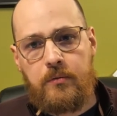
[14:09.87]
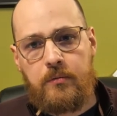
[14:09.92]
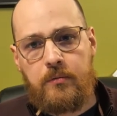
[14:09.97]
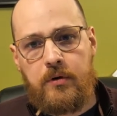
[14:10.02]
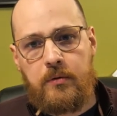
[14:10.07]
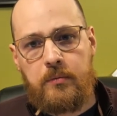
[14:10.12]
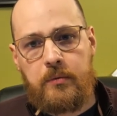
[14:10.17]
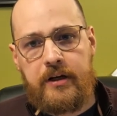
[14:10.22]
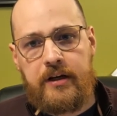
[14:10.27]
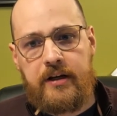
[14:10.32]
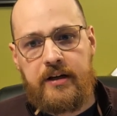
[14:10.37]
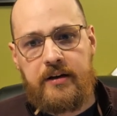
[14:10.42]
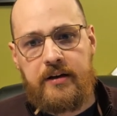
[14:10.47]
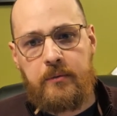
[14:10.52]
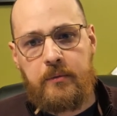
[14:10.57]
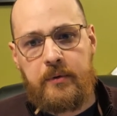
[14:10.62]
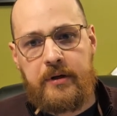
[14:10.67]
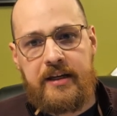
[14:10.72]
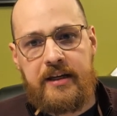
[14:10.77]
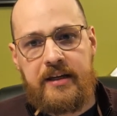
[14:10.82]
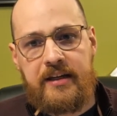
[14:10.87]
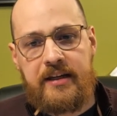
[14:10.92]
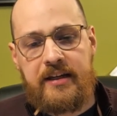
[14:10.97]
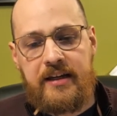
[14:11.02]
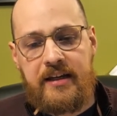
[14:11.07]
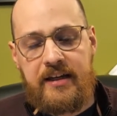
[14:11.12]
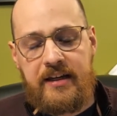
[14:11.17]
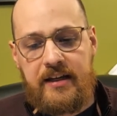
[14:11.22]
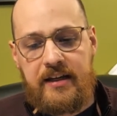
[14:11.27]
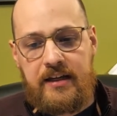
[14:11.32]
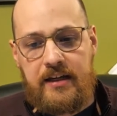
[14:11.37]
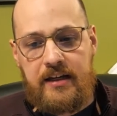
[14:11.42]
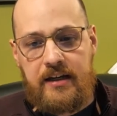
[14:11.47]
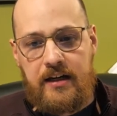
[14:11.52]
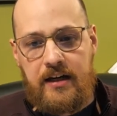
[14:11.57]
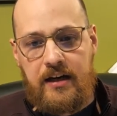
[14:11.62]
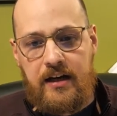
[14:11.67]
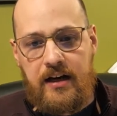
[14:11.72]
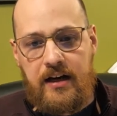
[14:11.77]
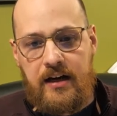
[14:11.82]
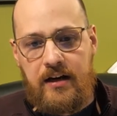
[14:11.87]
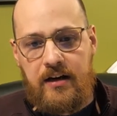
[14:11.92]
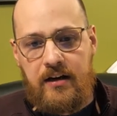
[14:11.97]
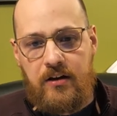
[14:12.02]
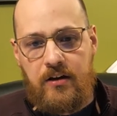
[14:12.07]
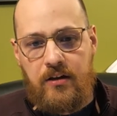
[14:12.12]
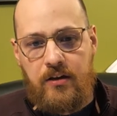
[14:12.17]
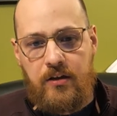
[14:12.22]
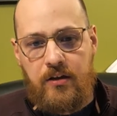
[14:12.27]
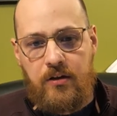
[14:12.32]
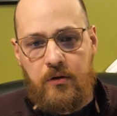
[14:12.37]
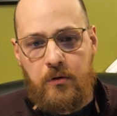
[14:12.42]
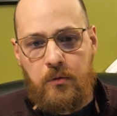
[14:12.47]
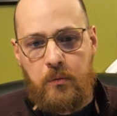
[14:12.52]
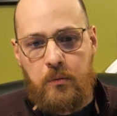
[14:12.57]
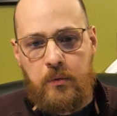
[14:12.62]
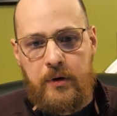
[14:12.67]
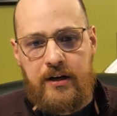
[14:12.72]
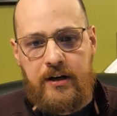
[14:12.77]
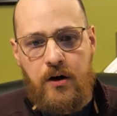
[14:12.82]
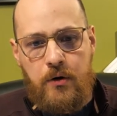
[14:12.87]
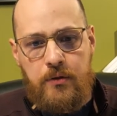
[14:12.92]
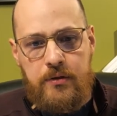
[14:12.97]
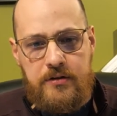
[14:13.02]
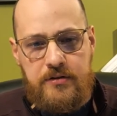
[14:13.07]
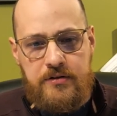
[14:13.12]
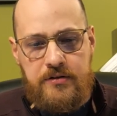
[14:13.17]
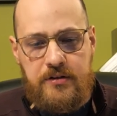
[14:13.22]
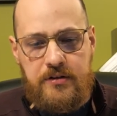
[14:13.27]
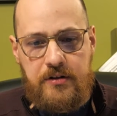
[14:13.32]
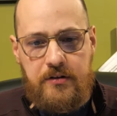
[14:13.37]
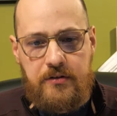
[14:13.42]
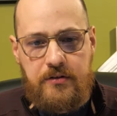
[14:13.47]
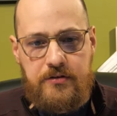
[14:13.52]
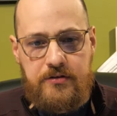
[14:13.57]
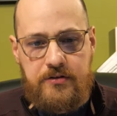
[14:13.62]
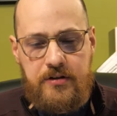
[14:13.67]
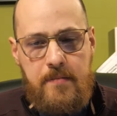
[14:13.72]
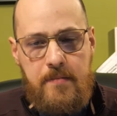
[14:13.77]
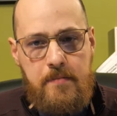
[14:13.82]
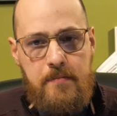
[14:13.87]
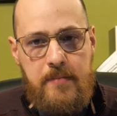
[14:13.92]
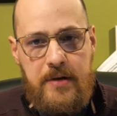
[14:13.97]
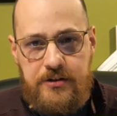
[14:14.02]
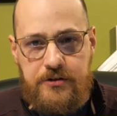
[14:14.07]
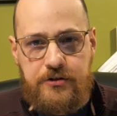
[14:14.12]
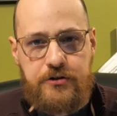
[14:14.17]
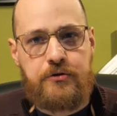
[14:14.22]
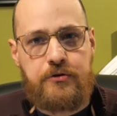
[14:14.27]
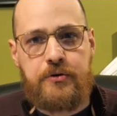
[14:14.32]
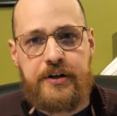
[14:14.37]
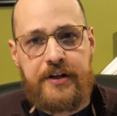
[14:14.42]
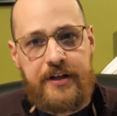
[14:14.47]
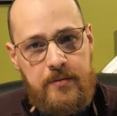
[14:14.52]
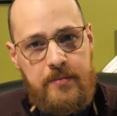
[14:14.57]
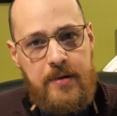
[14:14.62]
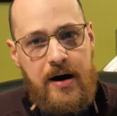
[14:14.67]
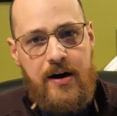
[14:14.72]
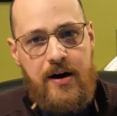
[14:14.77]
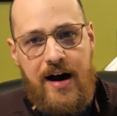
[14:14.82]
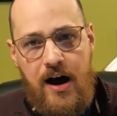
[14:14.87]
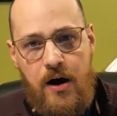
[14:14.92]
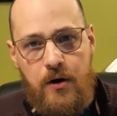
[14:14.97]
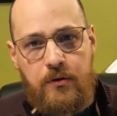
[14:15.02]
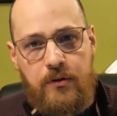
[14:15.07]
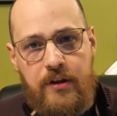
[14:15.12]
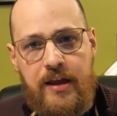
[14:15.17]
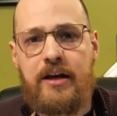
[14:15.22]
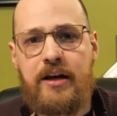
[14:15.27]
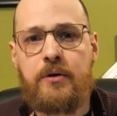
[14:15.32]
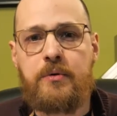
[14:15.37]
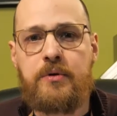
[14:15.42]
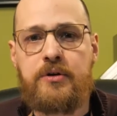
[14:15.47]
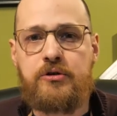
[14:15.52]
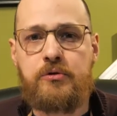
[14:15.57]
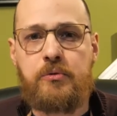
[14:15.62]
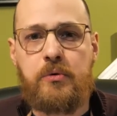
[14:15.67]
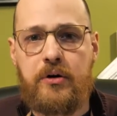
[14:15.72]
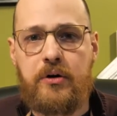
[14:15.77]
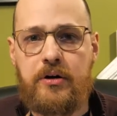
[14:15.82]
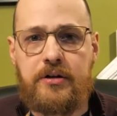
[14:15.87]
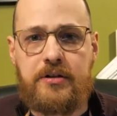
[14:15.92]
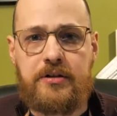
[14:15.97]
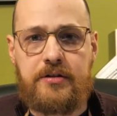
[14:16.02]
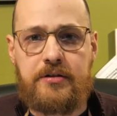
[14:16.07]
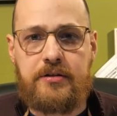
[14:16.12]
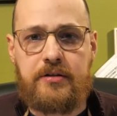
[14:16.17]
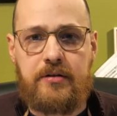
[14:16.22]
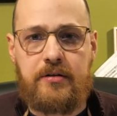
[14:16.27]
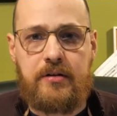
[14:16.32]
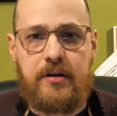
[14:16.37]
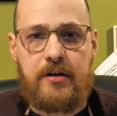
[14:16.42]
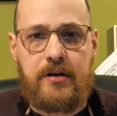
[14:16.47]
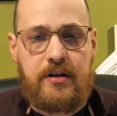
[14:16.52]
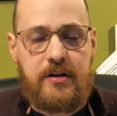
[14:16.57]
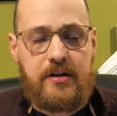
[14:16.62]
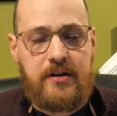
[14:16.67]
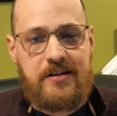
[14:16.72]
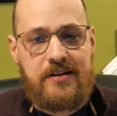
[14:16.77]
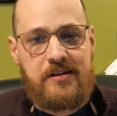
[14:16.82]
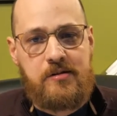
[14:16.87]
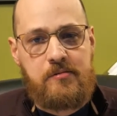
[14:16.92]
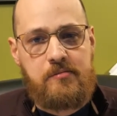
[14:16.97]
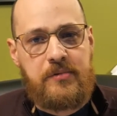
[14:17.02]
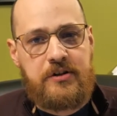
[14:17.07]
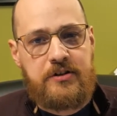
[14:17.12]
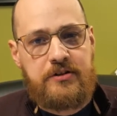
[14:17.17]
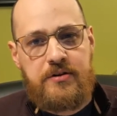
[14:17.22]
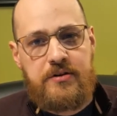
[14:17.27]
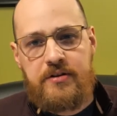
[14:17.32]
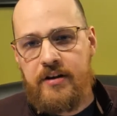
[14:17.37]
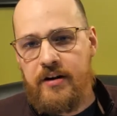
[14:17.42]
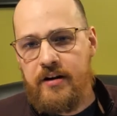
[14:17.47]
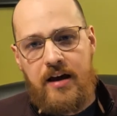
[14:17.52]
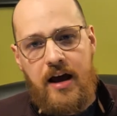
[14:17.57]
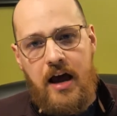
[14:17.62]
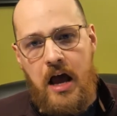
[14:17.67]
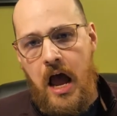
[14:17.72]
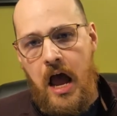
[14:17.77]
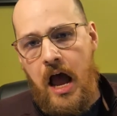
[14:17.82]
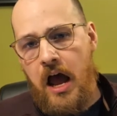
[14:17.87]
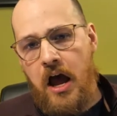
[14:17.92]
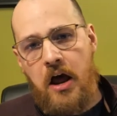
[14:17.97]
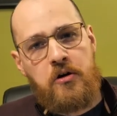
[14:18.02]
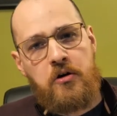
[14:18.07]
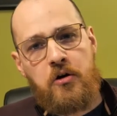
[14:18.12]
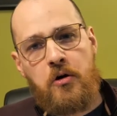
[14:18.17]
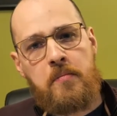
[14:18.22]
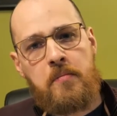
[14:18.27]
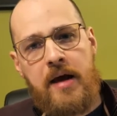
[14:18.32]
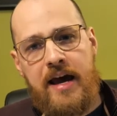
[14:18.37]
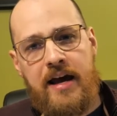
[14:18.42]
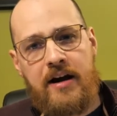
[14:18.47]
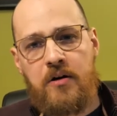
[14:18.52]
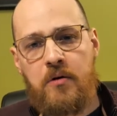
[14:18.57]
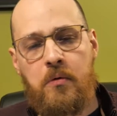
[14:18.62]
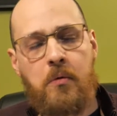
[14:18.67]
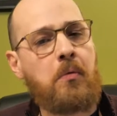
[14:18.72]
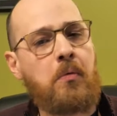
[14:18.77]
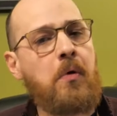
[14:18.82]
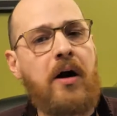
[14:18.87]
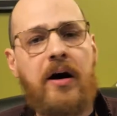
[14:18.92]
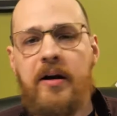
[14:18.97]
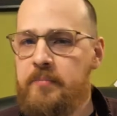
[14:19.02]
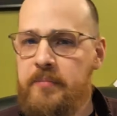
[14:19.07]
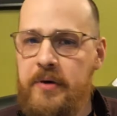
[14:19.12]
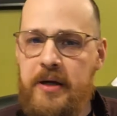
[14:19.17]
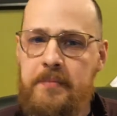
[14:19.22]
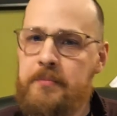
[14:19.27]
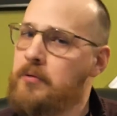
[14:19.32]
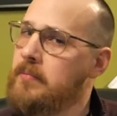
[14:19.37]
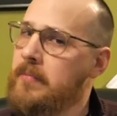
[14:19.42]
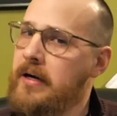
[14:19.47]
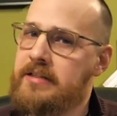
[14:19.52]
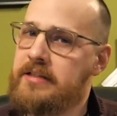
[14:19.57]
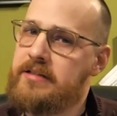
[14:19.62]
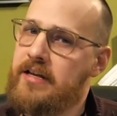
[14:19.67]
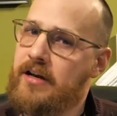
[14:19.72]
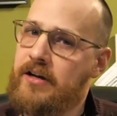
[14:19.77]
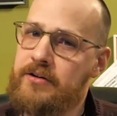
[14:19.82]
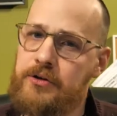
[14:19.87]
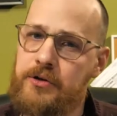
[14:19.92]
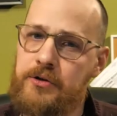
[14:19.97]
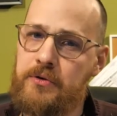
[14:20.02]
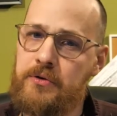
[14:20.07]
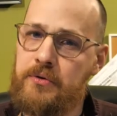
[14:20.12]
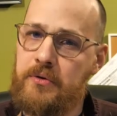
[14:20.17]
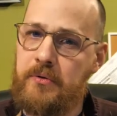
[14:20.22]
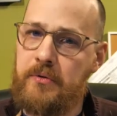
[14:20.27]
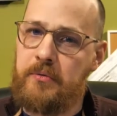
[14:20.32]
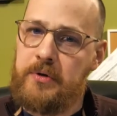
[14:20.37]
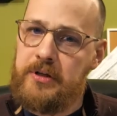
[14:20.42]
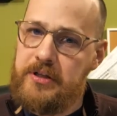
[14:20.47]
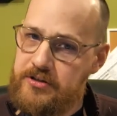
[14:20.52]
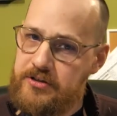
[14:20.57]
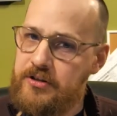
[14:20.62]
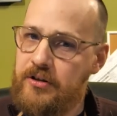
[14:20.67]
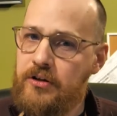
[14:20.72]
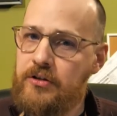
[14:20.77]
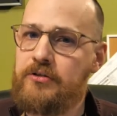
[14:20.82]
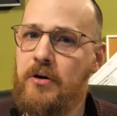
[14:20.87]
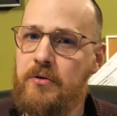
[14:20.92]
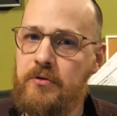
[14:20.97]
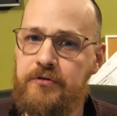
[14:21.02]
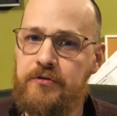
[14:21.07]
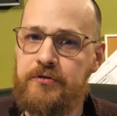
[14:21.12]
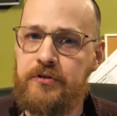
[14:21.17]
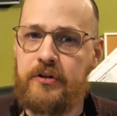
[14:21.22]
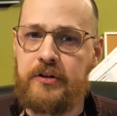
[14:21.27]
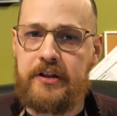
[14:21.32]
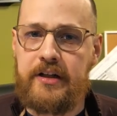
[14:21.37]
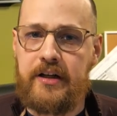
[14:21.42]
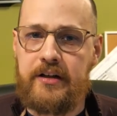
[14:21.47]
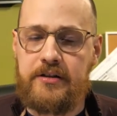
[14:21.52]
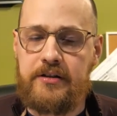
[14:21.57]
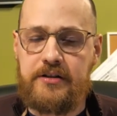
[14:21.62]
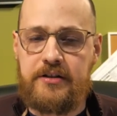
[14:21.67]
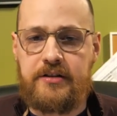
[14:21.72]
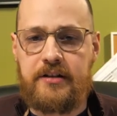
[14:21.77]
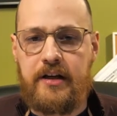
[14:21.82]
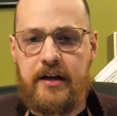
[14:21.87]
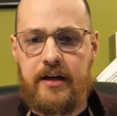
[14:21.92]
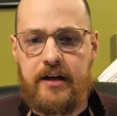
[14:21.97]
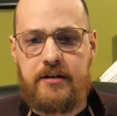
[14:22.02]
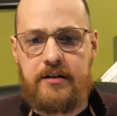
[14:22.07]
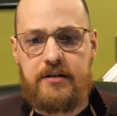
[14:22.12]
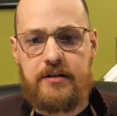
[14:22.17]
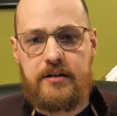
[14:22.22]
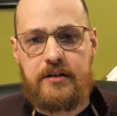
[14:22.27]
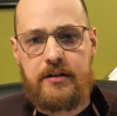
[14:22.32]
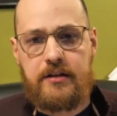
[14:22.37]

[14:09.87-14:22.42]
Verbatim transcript: Well, we we uh, we know there's there's some mystery about how language works, mystery that uh, uh, no matter what people might tell you, we still don't fully understand.